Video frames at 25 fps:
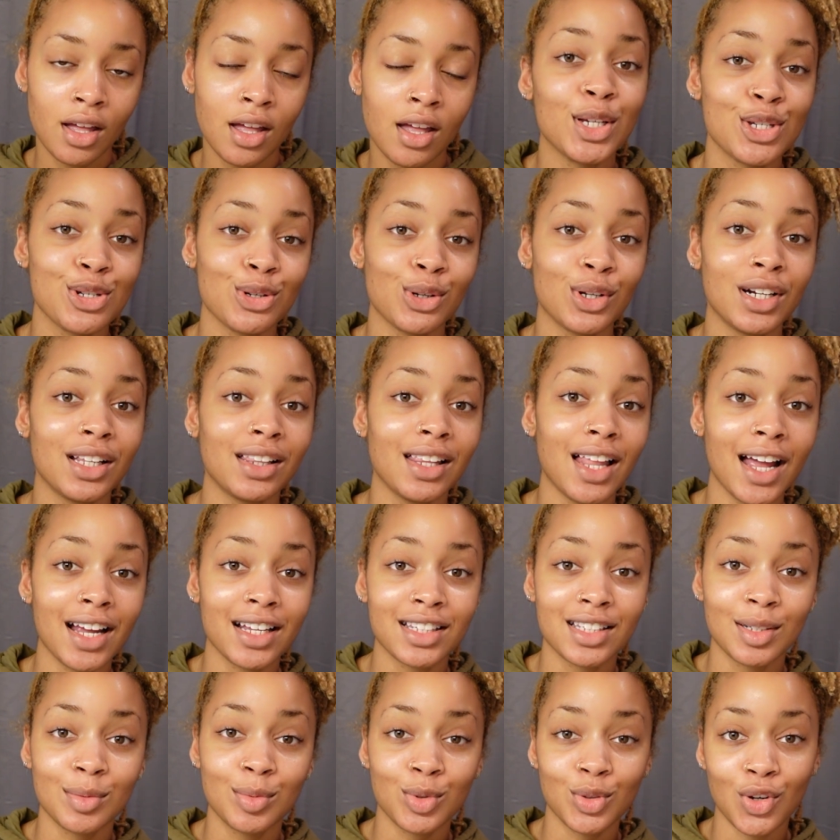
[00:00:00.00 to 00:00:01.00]
Make sure to like,
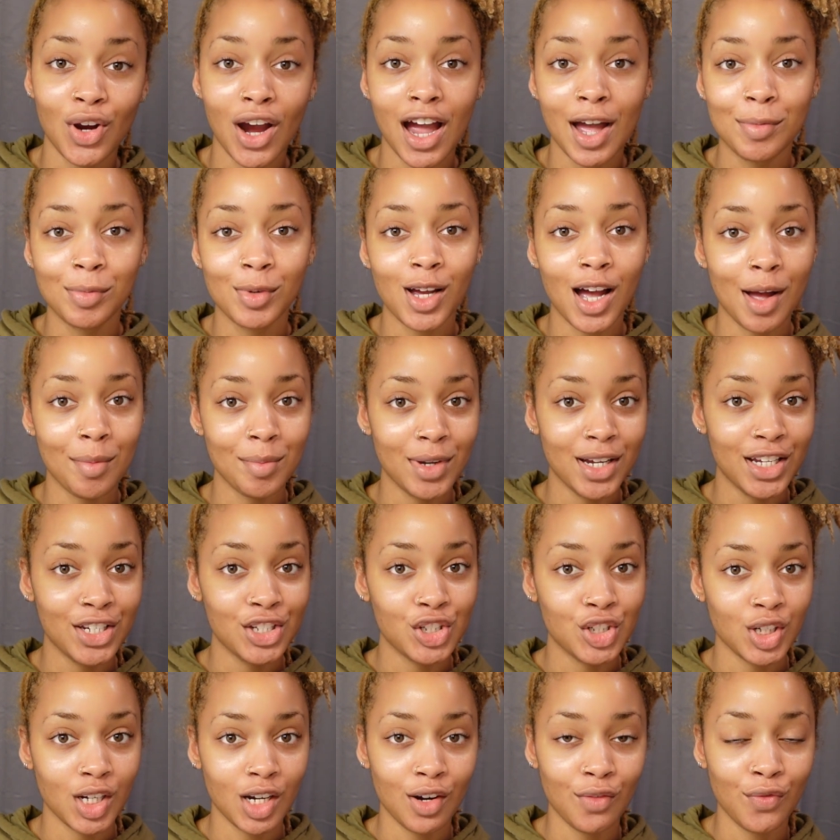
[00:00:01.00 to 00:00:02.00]
subscribe, comment, and
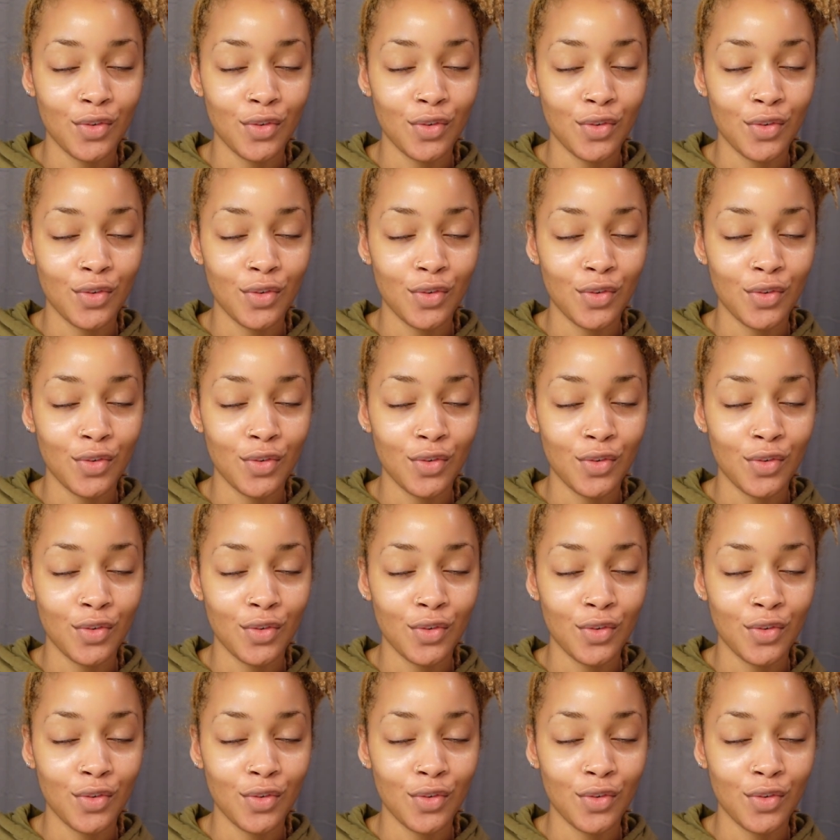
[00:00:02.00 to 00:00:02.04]
share.